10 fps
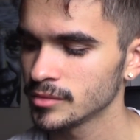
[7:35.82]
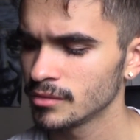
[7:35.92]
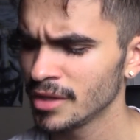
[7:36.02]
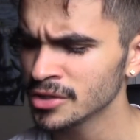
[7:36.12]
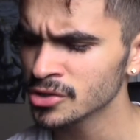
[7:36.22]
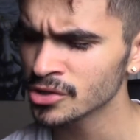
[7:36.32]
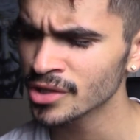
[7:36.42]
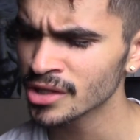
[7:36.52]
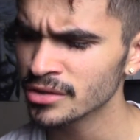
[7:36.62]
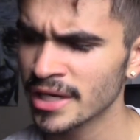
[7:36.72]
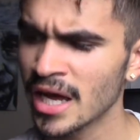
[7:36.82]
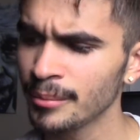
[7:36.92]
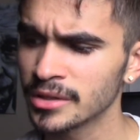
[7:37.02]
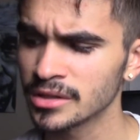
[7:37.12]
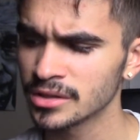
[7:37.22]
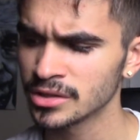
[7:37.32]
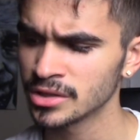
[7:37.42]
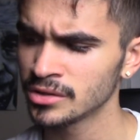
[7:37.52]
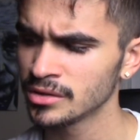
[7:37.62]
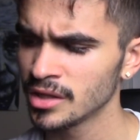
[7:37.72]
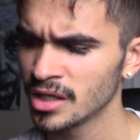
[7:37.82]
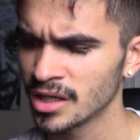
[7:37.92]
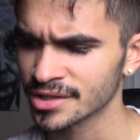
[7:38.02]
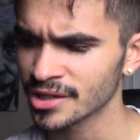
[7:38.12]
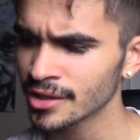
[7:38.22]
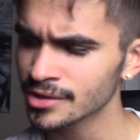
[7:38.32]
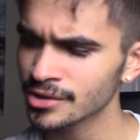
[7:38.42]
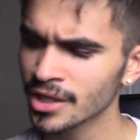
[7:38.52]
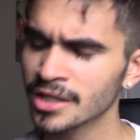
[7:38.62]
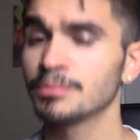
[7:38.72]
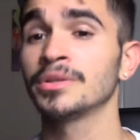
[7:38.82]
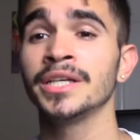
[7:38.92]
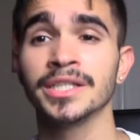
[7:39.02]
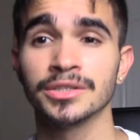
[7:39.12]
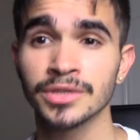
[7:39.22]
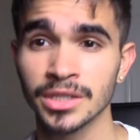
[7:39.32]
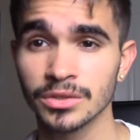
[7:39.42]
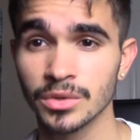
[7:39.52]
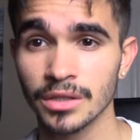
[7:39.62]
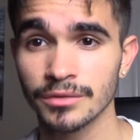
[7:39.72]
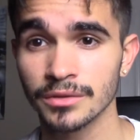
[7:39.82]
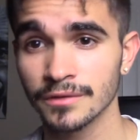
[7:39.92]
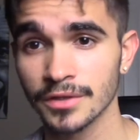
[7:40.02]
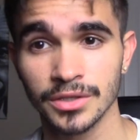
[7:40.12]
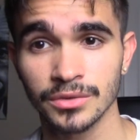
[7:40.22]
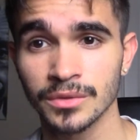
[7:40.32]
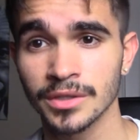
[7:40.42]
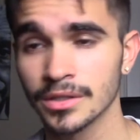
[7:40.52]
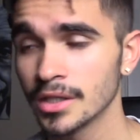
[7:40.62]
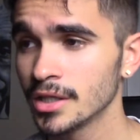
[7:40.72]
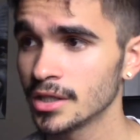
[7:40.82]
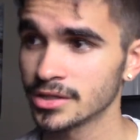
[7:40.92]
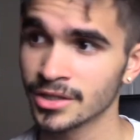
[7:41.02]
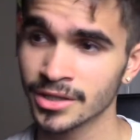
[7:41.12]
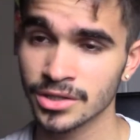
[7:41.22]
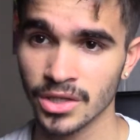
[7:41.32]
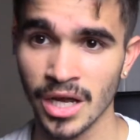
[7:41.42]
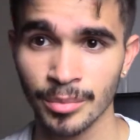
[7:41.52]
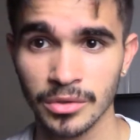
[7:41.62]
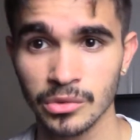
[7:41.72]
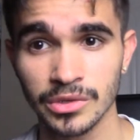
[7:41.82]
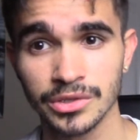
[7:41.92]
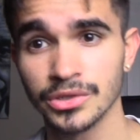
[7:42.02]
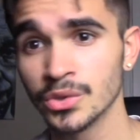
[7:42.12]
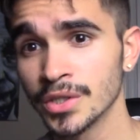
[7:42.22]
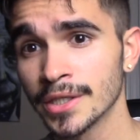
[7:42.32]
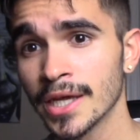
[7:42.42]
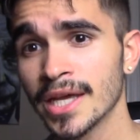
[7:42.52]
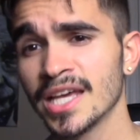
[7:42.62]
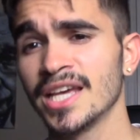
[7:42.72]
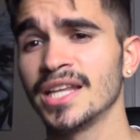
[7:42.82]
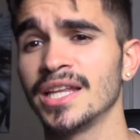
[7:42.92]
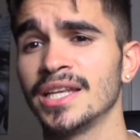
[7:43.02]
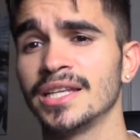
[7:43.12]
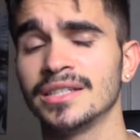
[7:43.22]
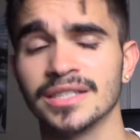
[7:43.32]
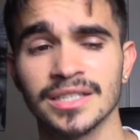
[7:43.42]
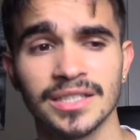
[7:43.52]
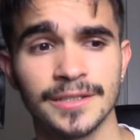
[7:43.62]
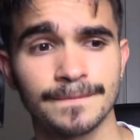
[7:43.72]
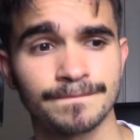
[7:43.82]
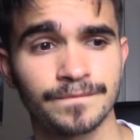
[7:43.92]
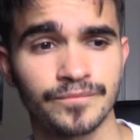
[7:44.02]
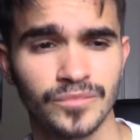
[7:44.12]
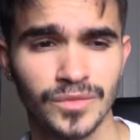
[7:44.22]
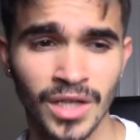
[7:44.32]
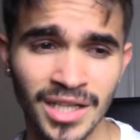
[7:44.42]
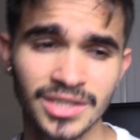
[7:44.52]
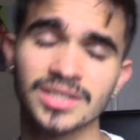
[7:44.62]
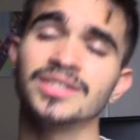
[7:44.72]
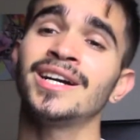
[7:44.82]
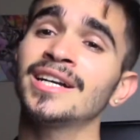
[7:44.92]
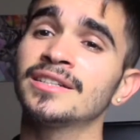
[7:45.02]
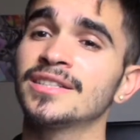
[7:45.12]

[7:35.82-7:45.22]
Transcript: making sure that you're happy, you know? As long as you're not complaining, you can do whatever the fuck you want. As long as you're happy with what you're doing and not, not